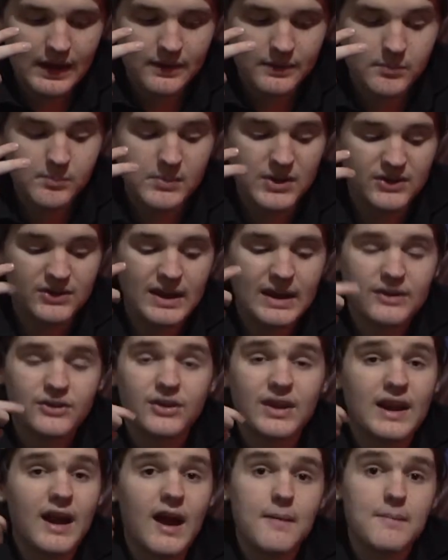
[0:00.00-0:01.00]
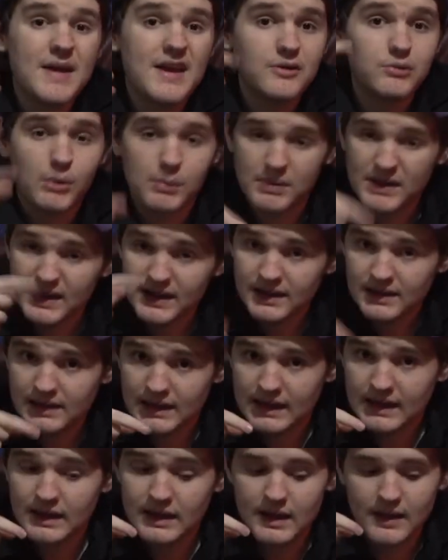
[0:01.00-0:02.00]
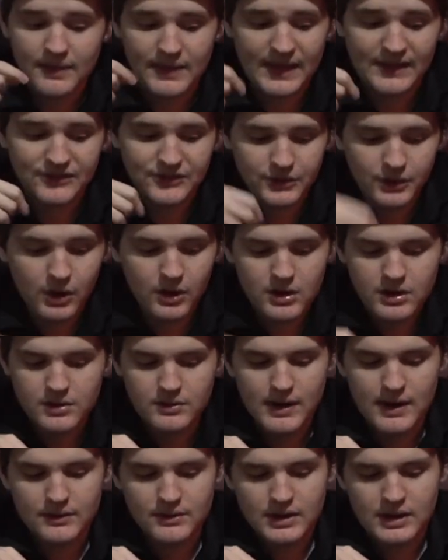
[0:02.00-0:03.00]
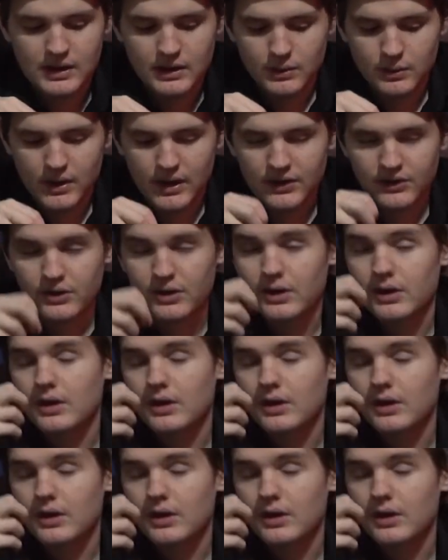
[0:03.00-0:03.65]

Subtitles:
mistakes that I made repeatedly that started around here was